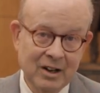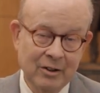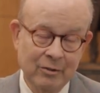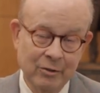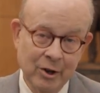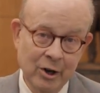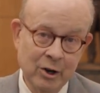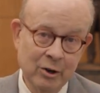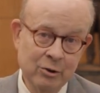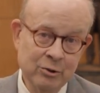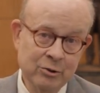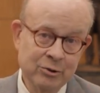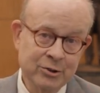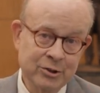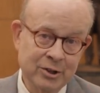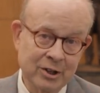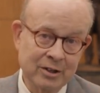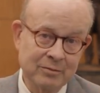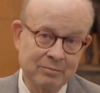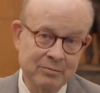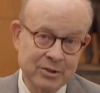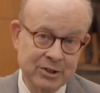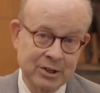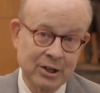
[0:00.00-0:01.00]
Those,
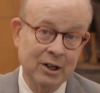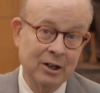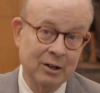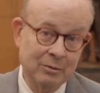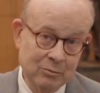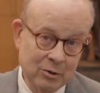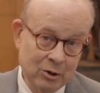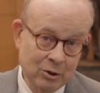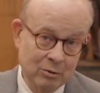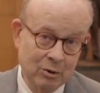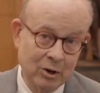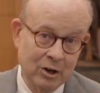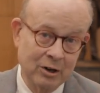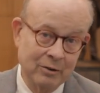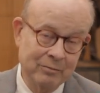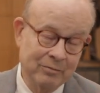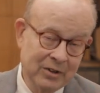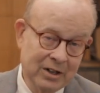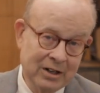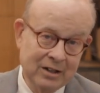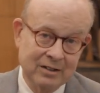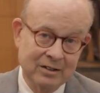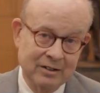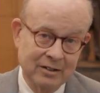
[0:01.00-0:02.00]
uh, some who are
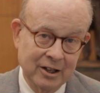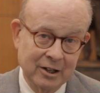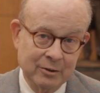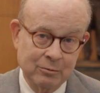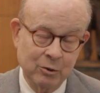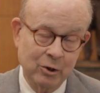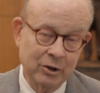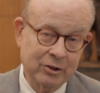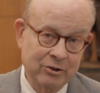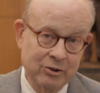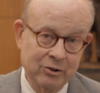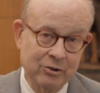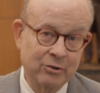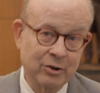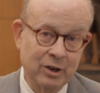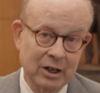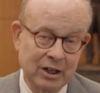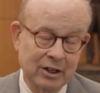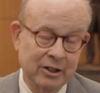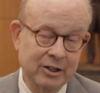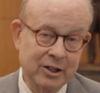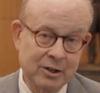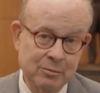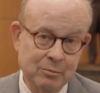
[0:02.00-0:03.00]
network
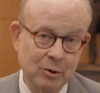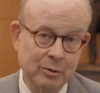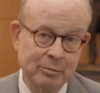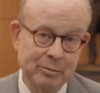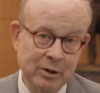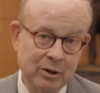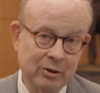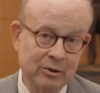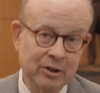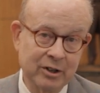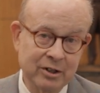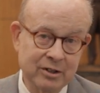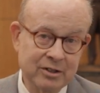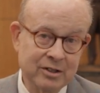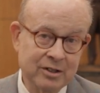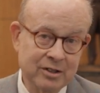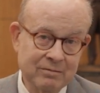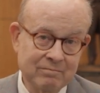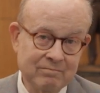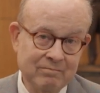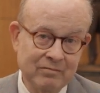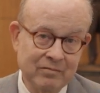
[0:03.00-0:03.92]
neutrality proponents,